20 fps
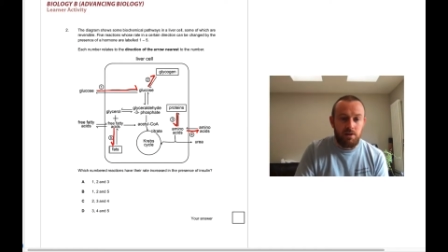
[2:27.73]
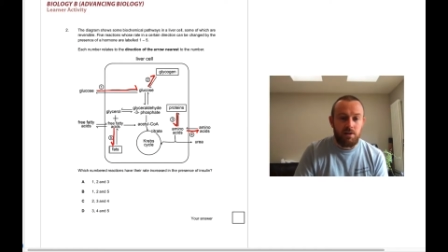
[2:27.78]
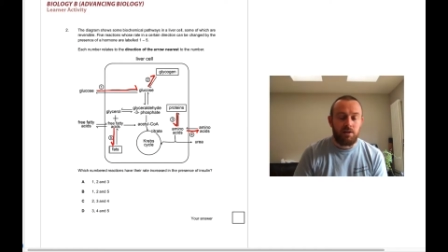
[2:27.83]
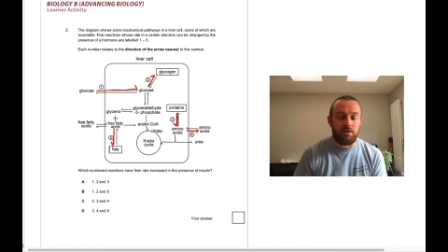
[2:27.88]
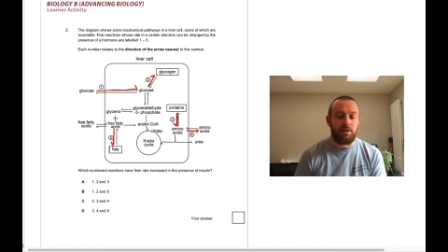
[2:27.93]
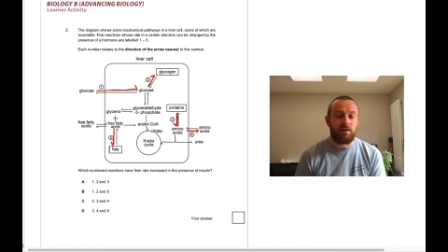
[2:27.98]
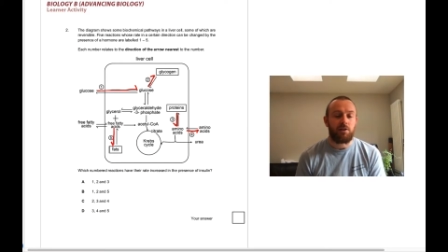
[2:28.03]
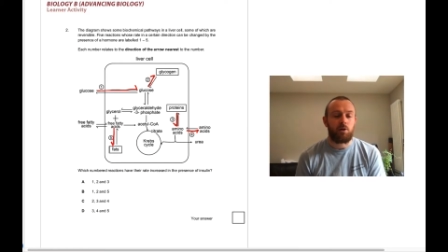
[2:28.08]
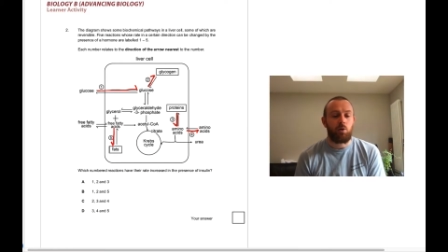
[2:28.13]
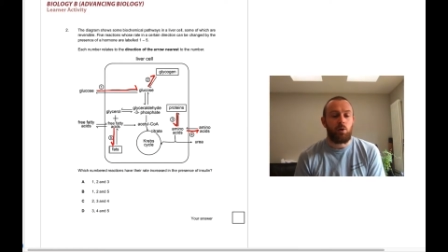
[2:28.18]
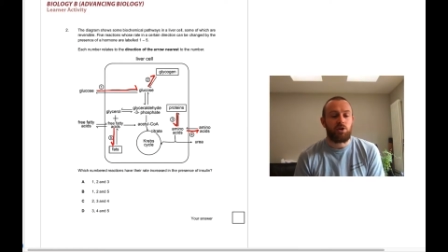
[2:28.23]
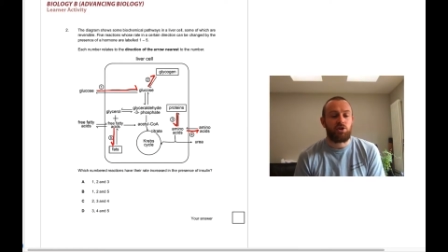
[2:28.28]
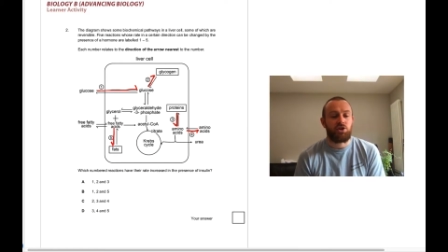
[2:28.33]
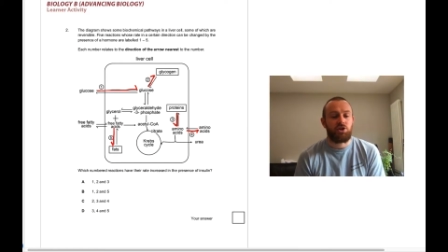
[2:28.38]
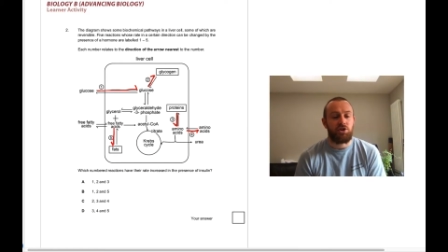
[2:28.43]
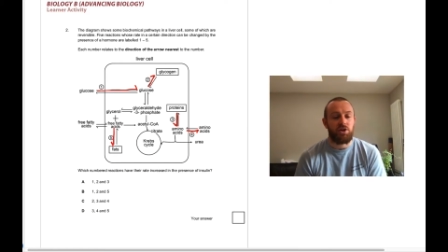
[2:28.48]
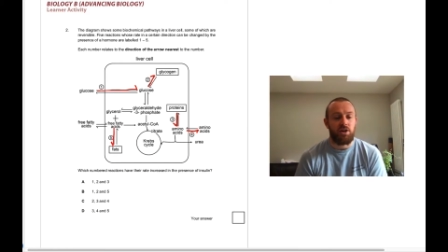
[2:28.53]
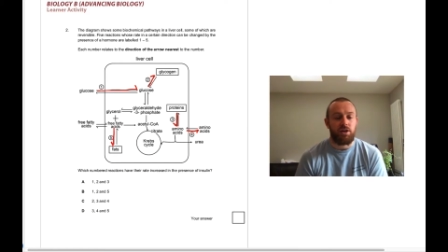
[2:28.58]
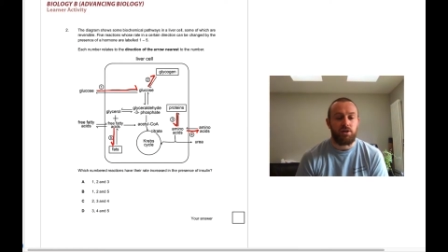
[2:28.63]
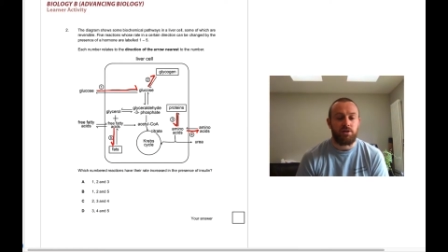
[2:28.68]
Now the
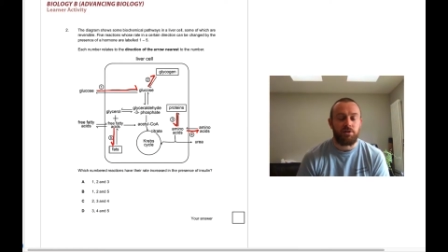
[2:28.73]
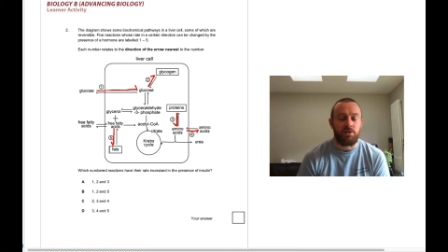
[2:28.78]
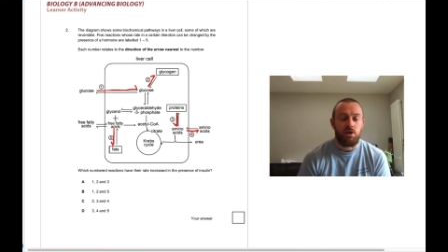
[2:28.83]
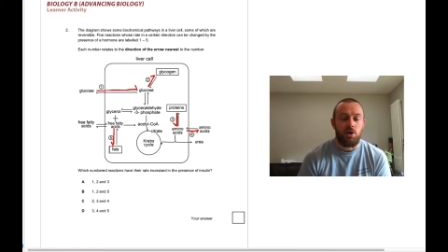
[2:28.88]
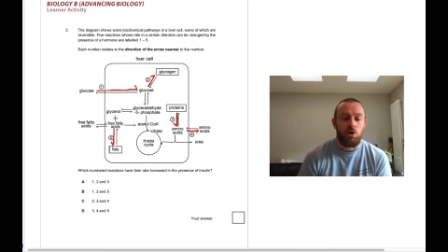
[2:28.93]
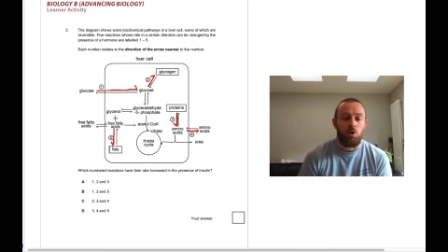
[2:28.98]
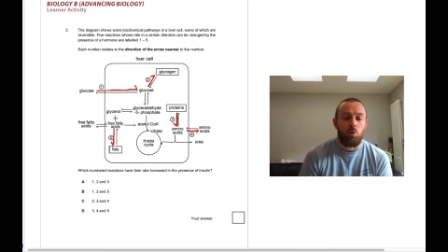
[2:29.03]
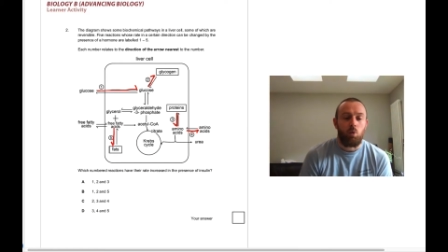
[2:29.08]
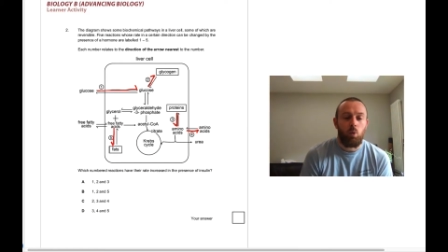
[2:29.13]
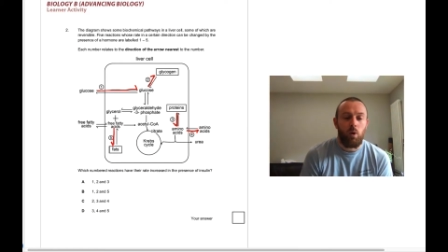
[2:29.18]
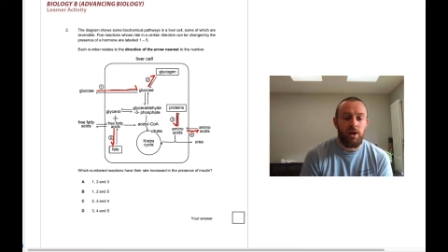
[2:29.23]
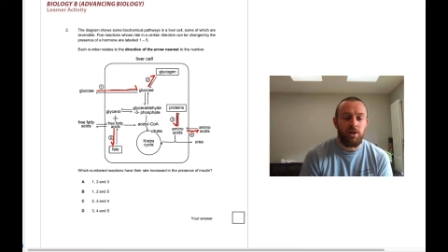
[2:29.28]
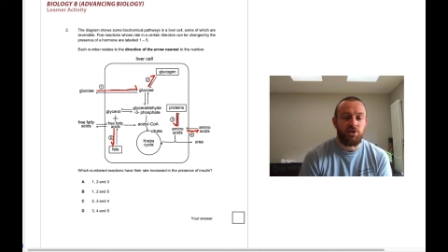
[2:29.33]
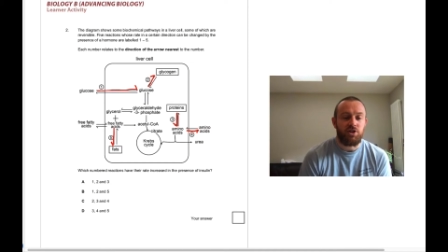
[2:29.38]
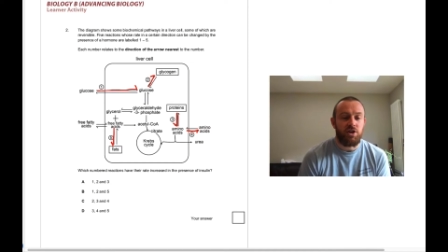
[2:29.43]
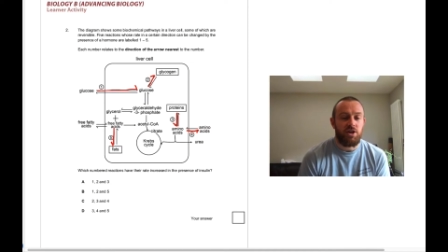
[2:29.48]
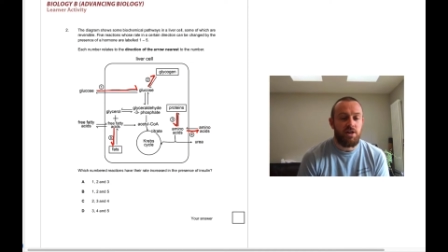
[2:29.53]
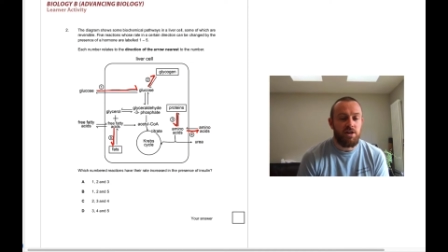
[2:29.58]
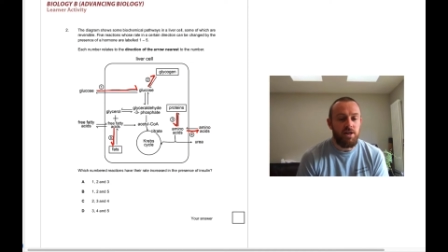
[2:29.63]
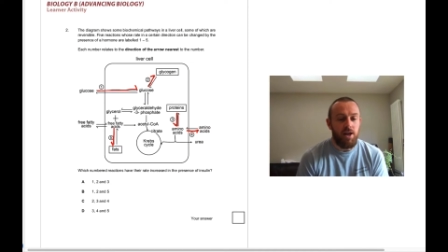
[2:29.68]
question is,
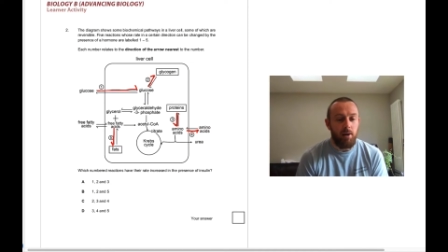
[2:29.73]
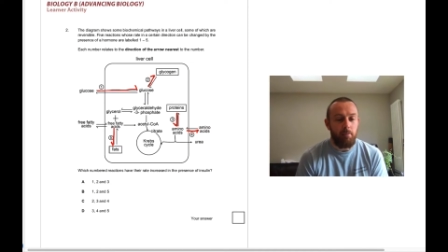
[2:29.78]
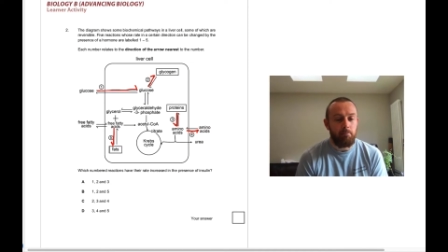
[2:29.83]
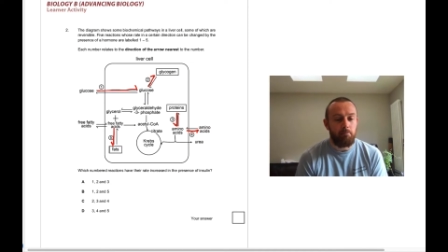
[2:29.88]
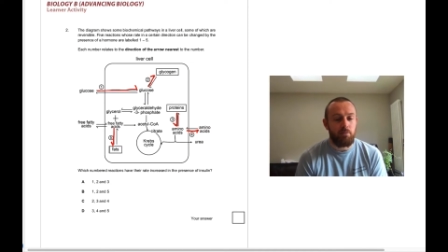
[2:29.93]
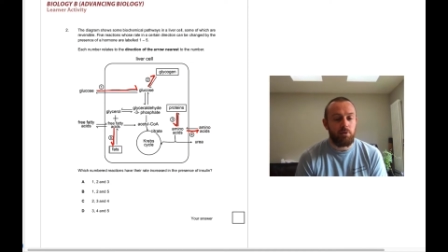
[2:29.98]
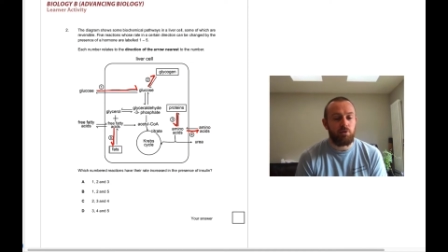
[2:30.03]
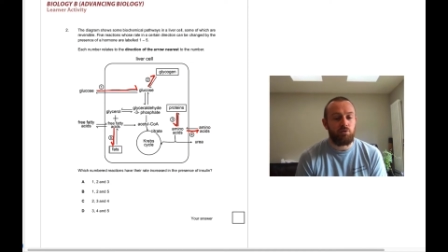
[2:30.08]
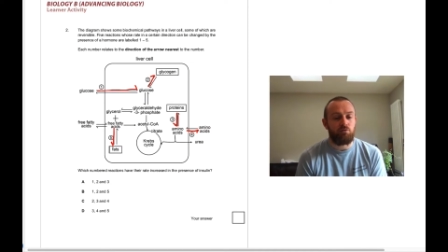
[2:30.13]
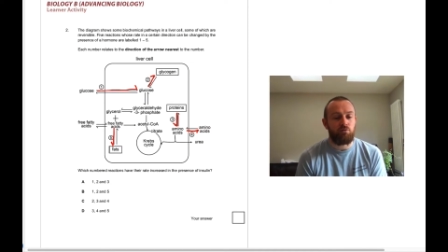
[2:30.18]
which numbered